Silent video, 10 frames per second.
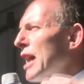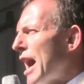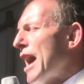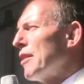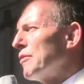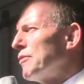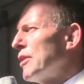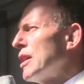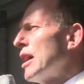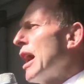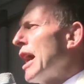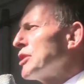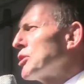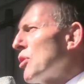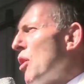to have a
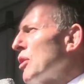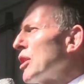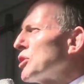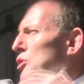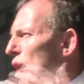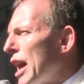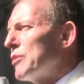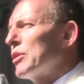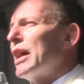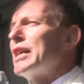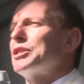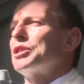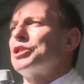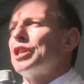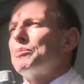stronger trade
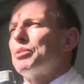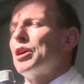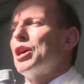relationship,